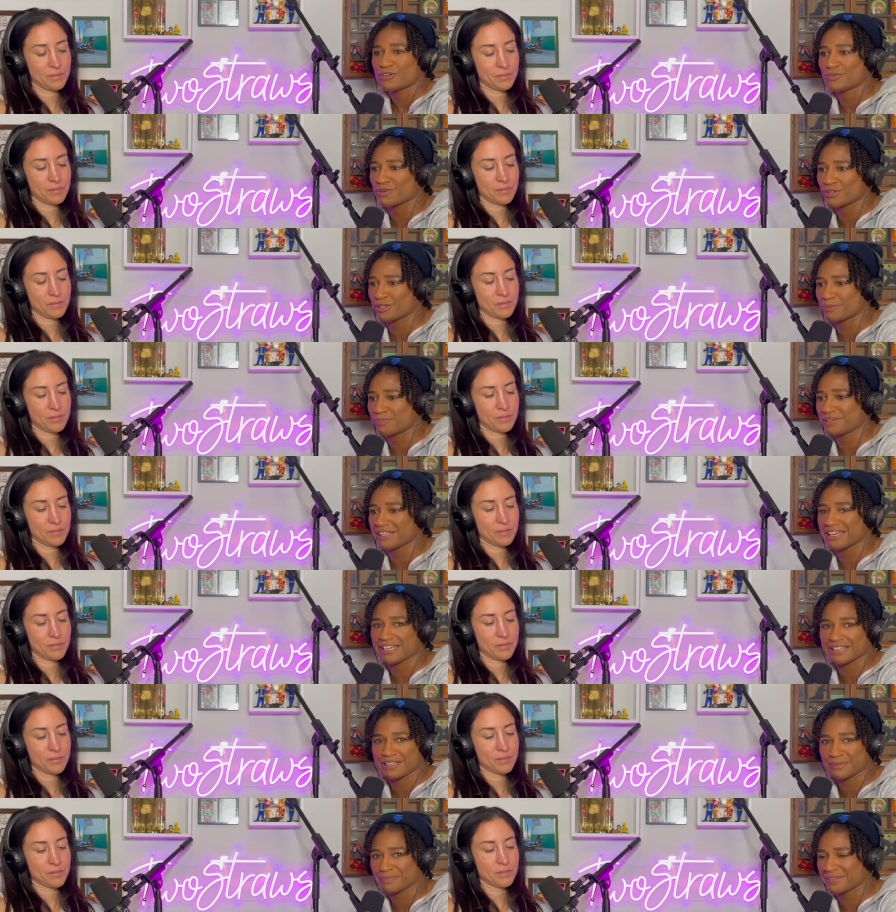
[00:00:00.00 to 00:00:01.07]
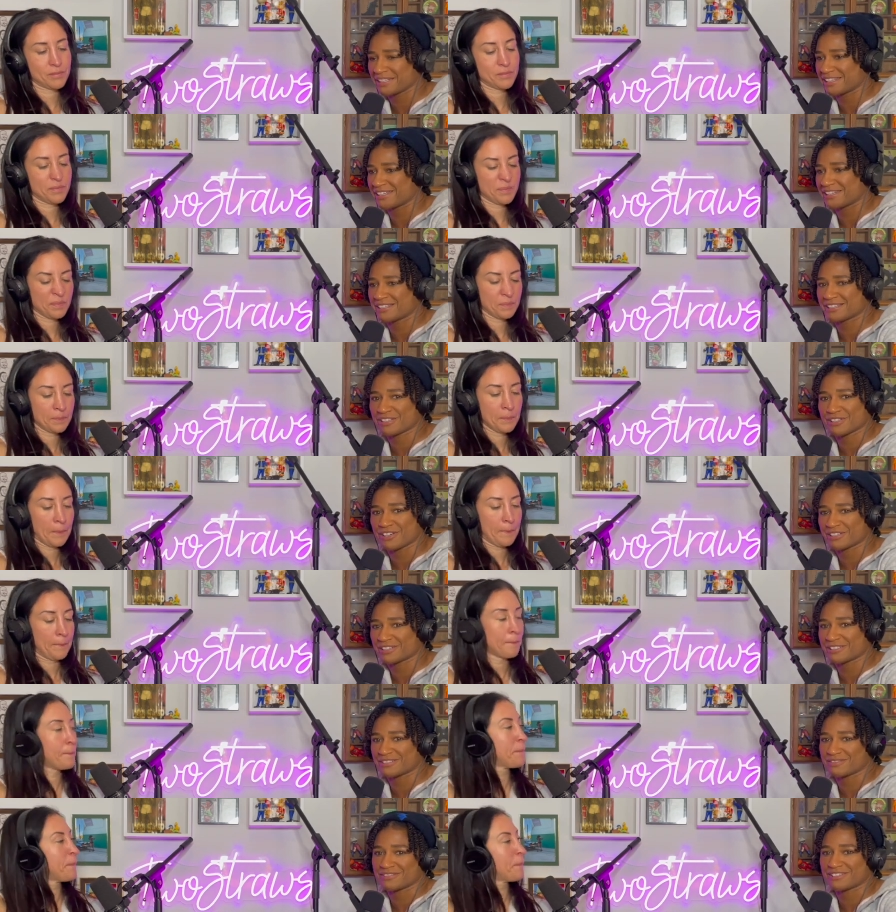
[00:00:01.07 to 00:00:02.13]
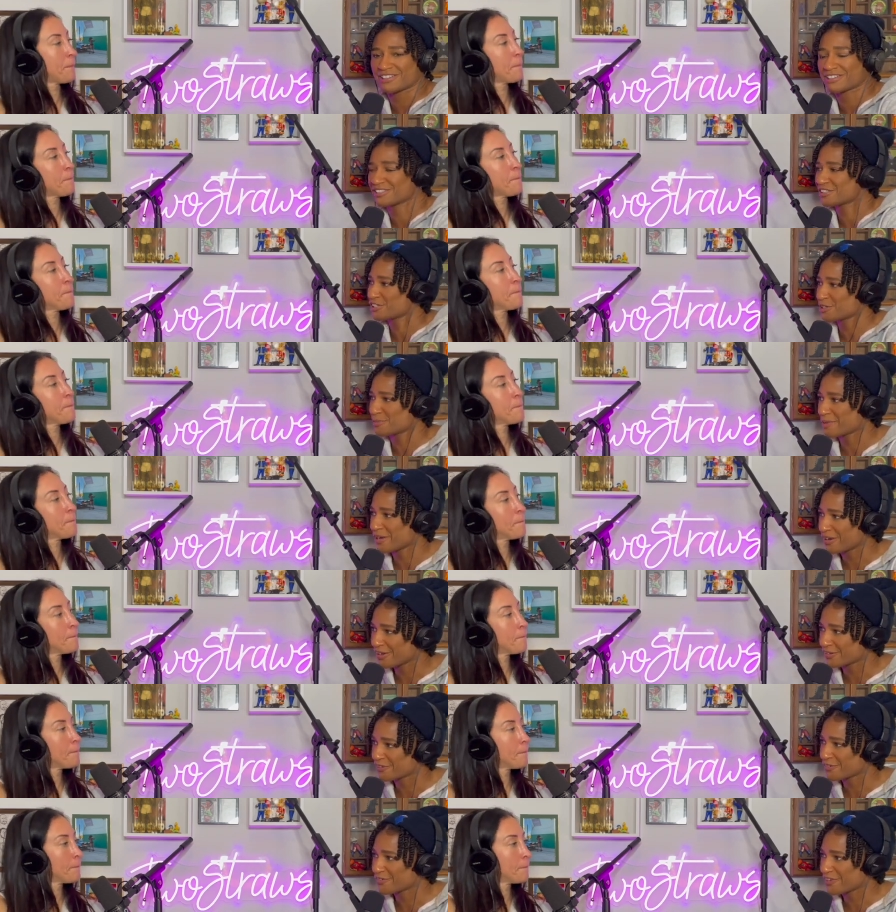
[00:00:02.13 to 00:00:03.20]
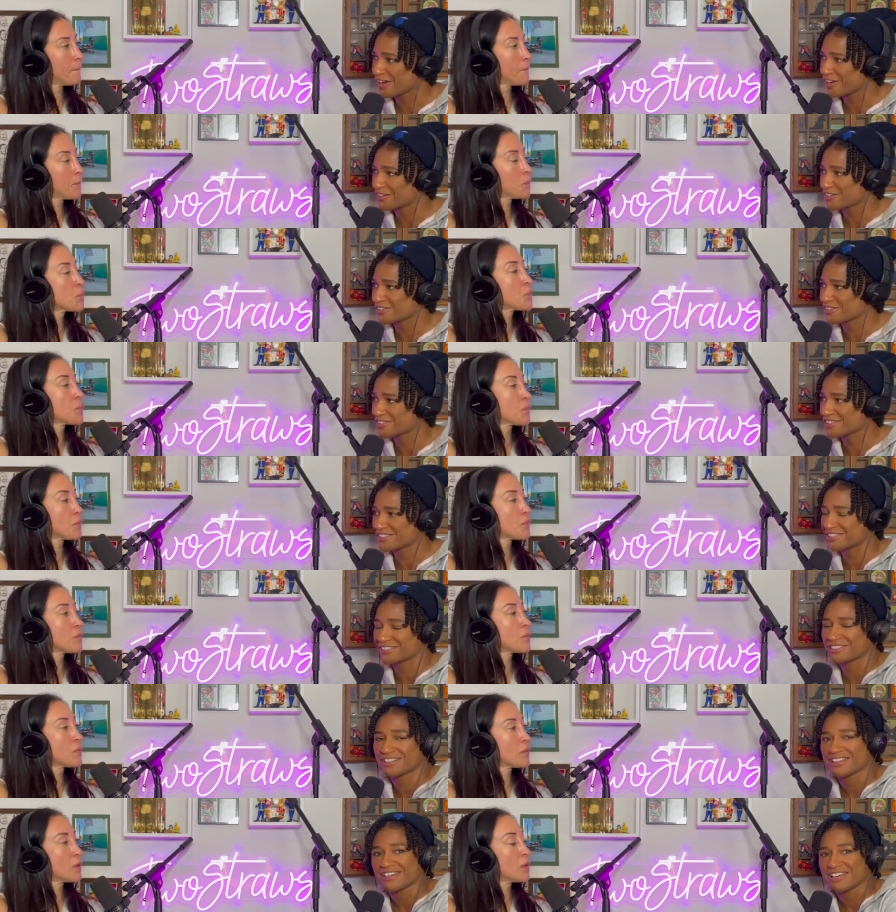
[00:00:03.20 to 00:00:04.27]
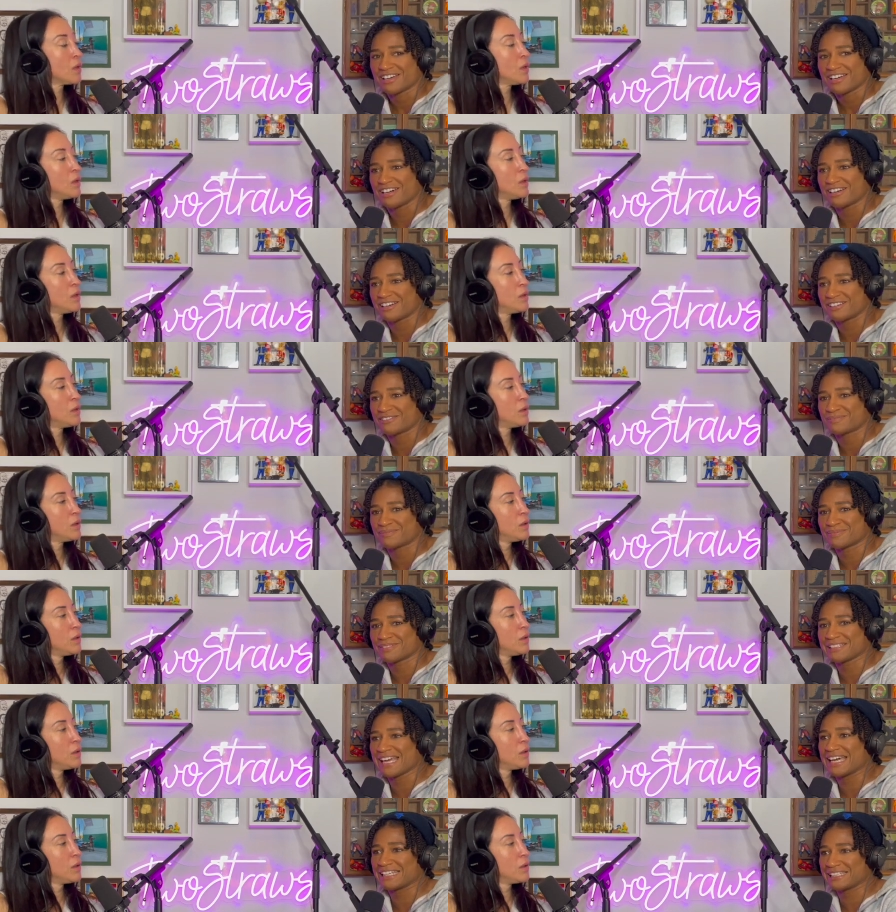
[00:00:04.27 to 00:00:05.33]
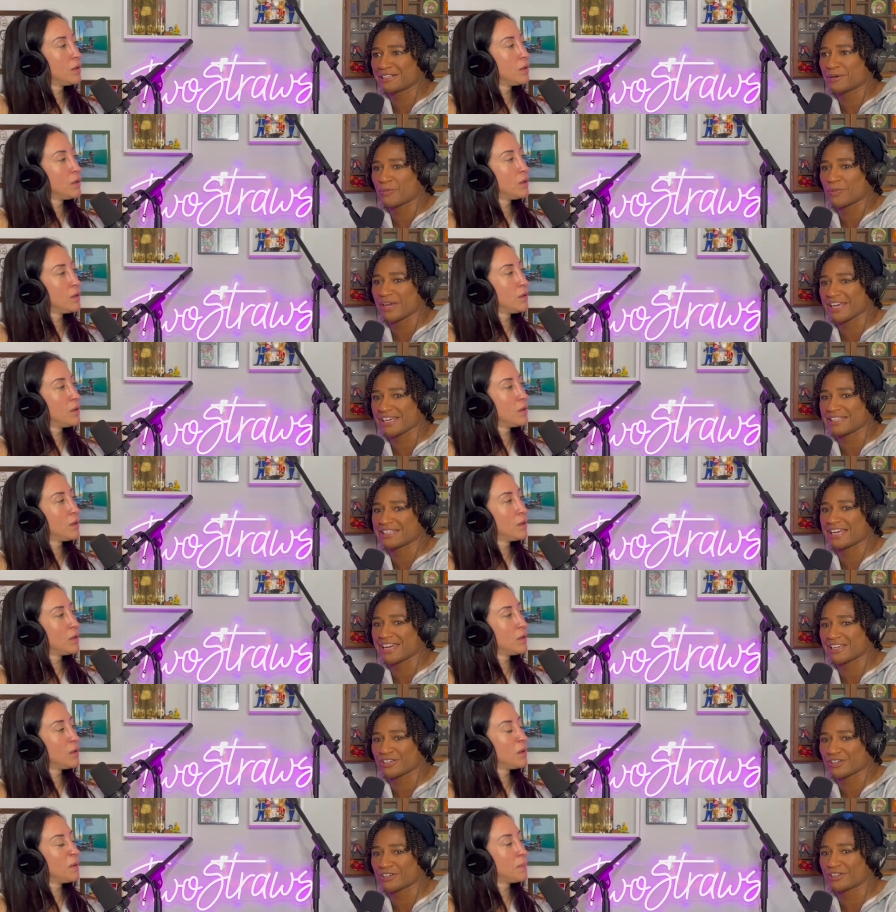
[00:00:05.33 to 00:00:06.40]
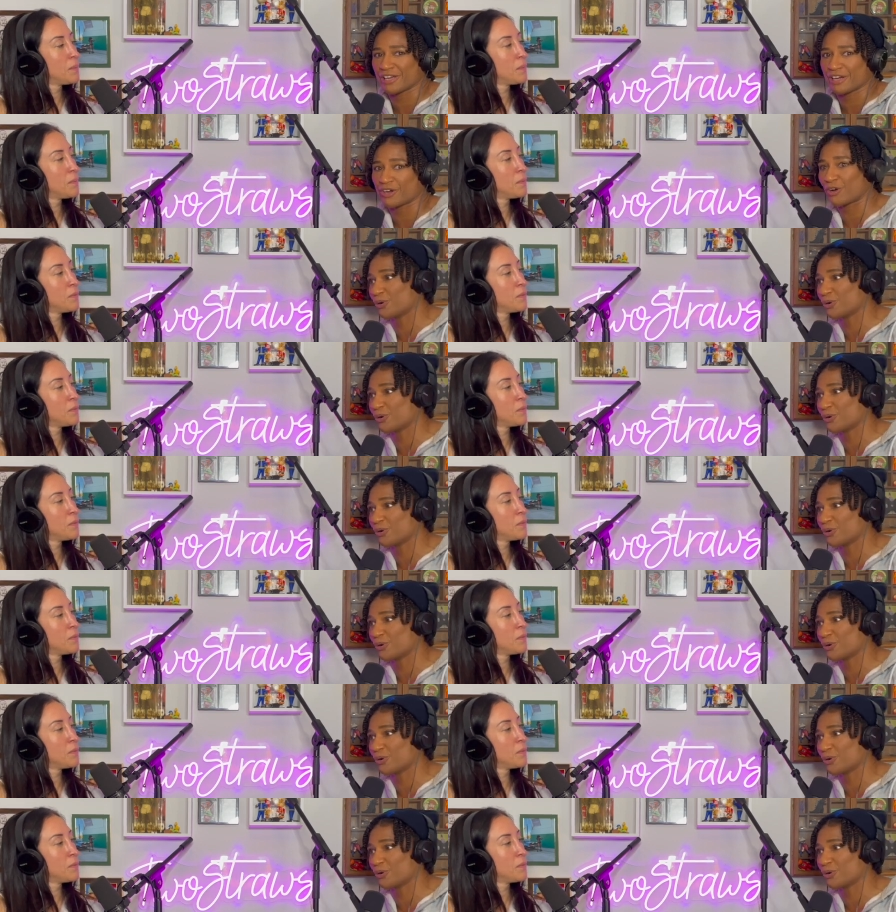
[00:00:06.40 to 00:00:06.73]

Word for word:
Speaker 1: really playing up things talking talking shit about other fighters and uh, not in a way that you're like